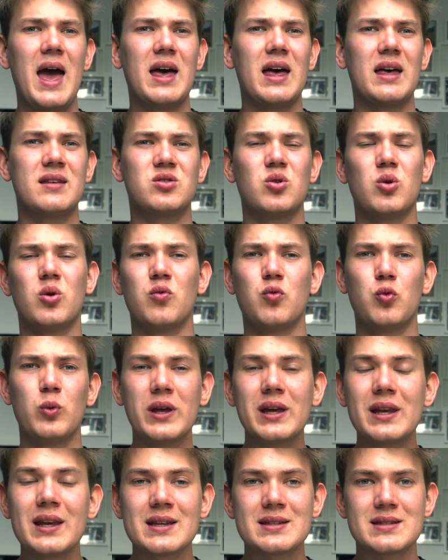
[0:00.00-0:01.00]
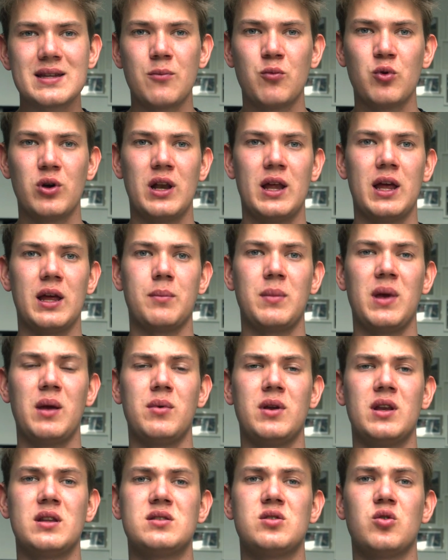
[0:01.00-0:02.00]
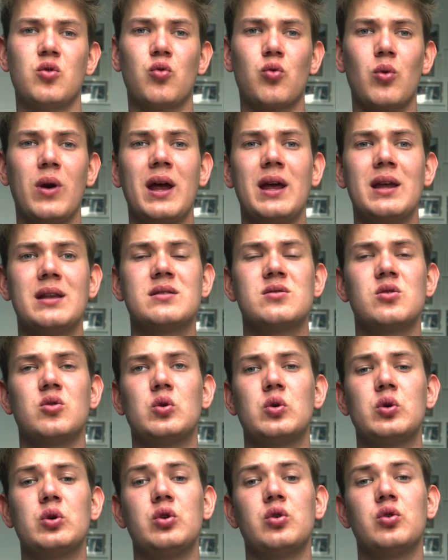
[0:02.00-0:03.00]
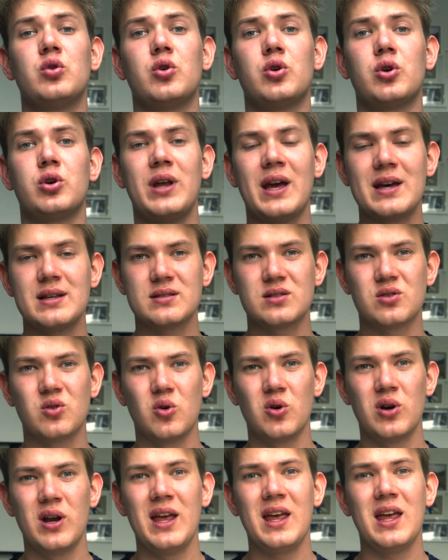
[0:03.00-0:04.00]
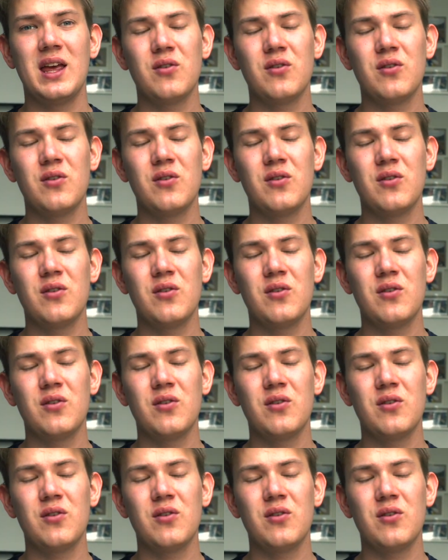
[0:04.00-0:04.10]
a sort of weakness somewhere, like maybe that's your grades or your test score,